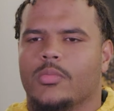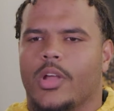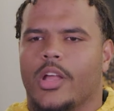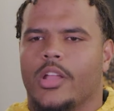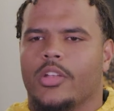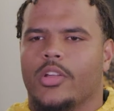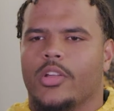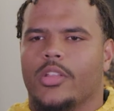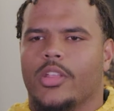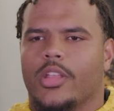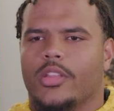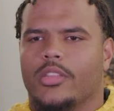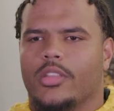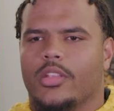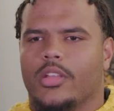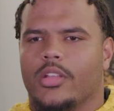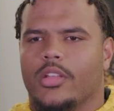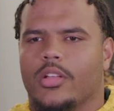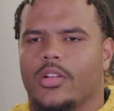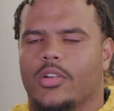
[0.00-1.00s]
I know that
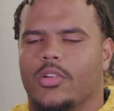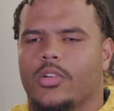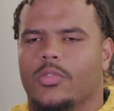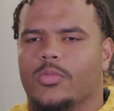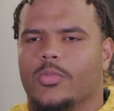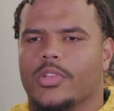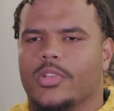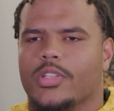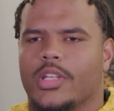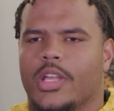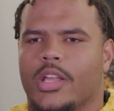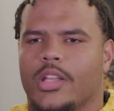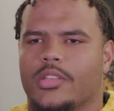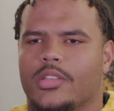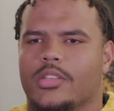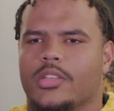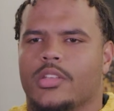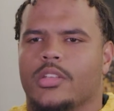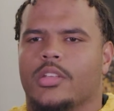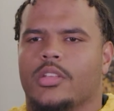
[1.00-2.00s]
the old
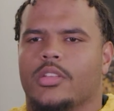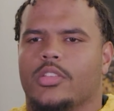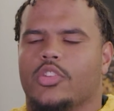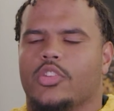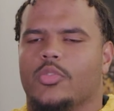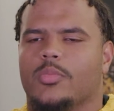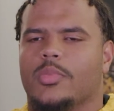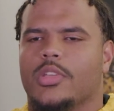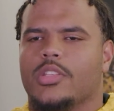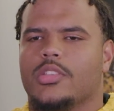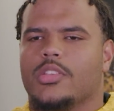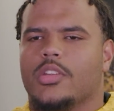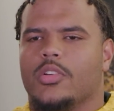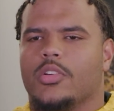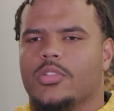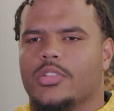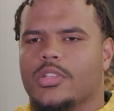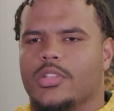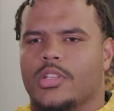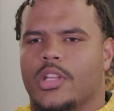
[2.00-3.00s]
Wisconsin QB's
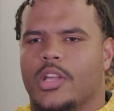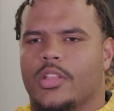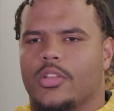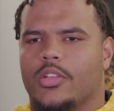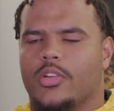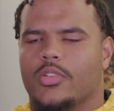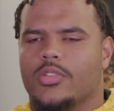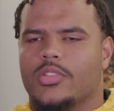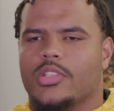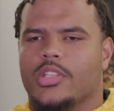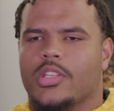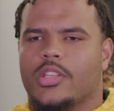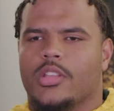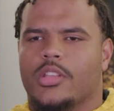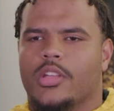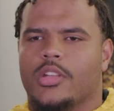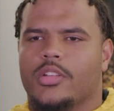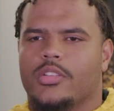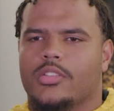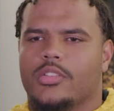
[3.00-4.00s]
coach is now the OC
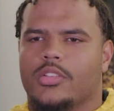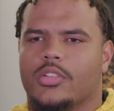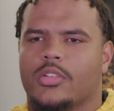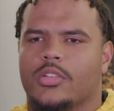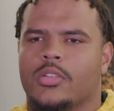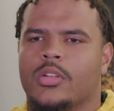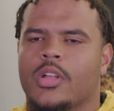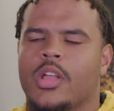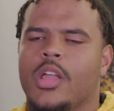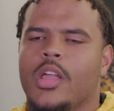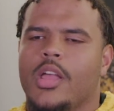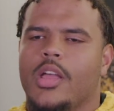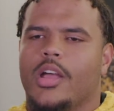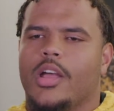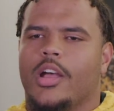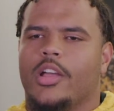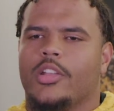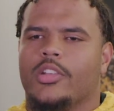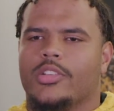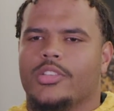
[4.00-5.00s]
there, so
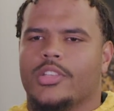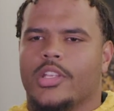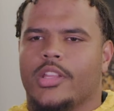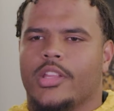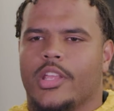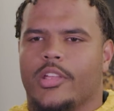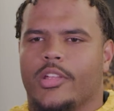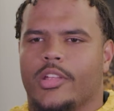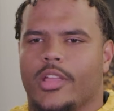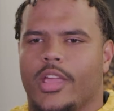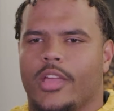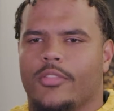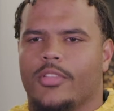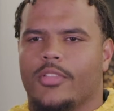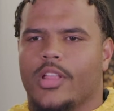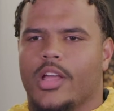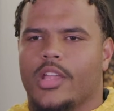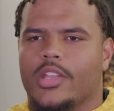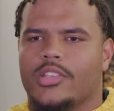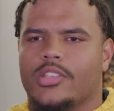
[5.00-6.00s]
I understand they have a
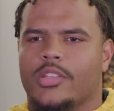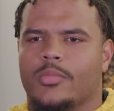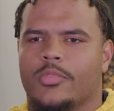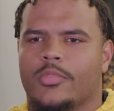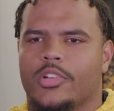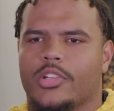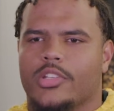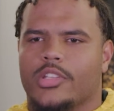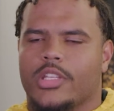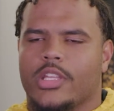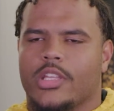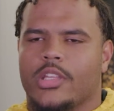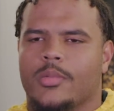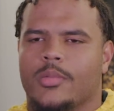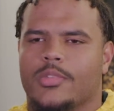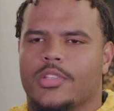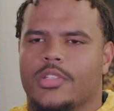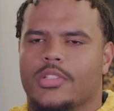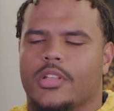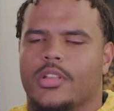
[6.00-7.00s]
lot of similar
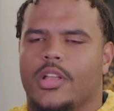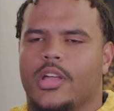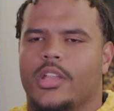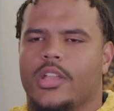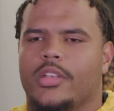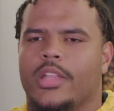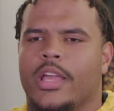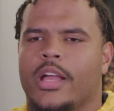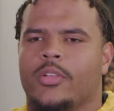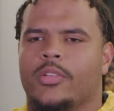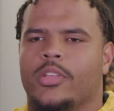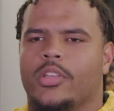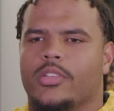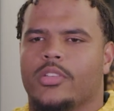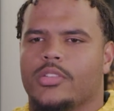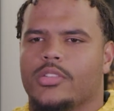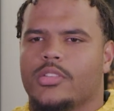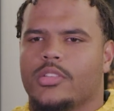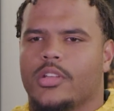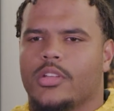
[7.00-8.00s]
schemes. It's a lot of
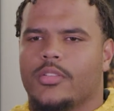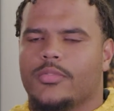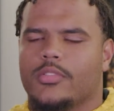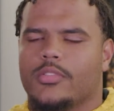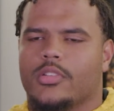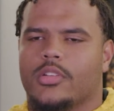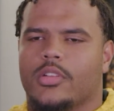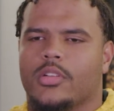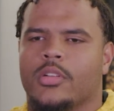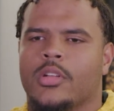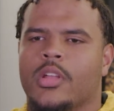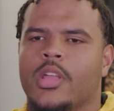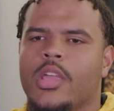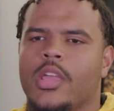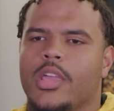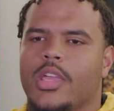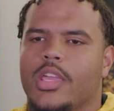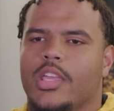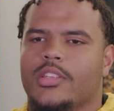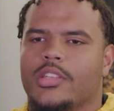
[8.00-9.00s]
downhill stuff. So
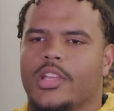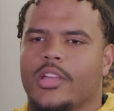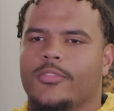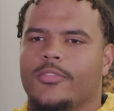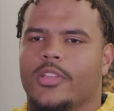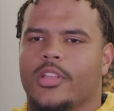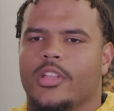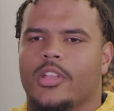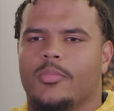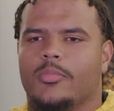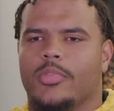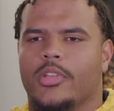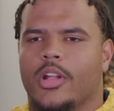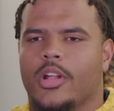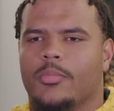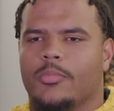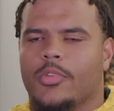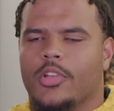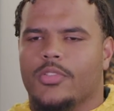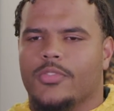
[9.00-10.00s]
it's definitely going to be
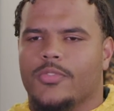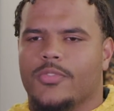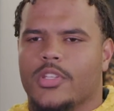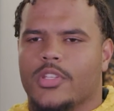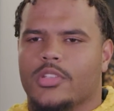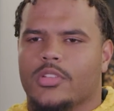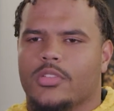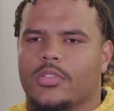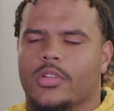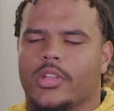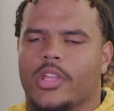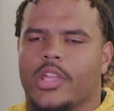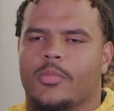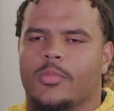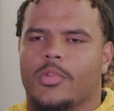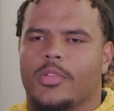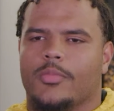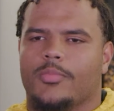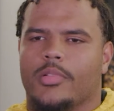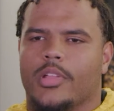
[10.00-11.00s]
our most physical game
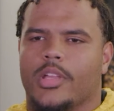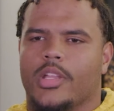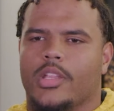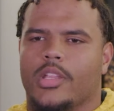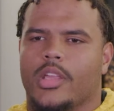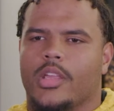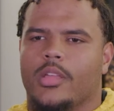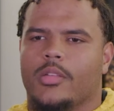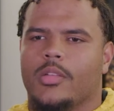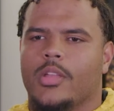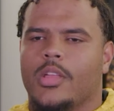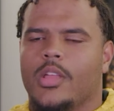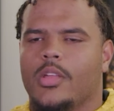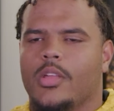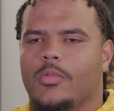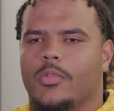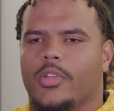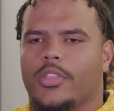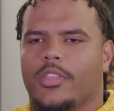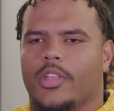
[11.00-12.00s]
we've played yet
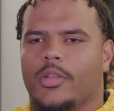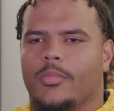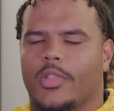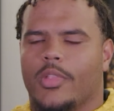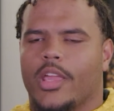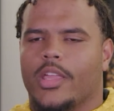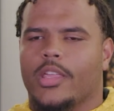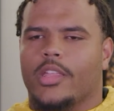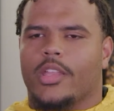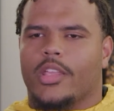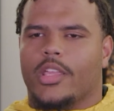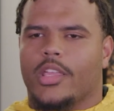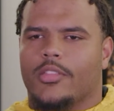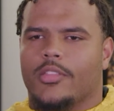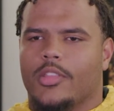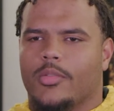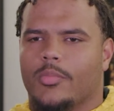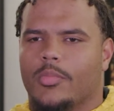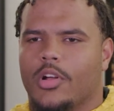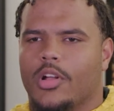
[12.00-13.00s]
with them liking to
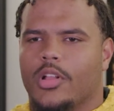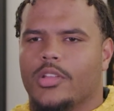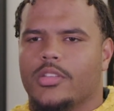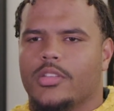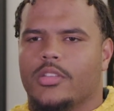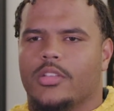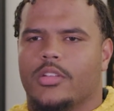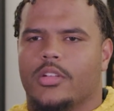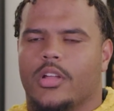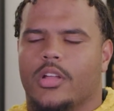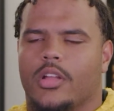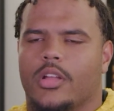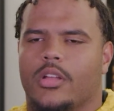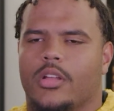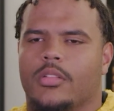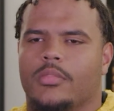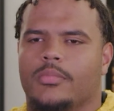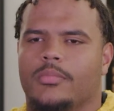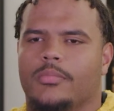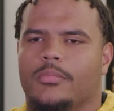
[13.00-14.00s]
get the ball to
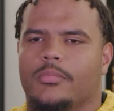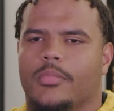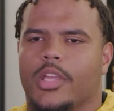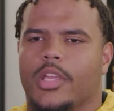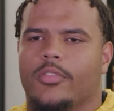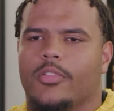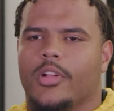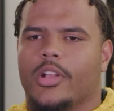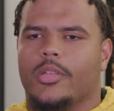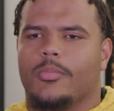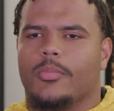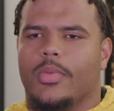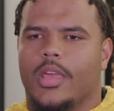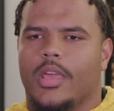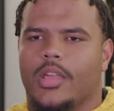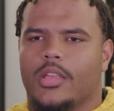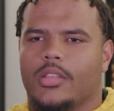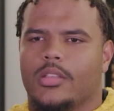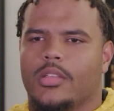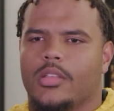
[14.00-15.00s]
their big running
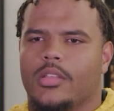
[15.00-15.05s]
back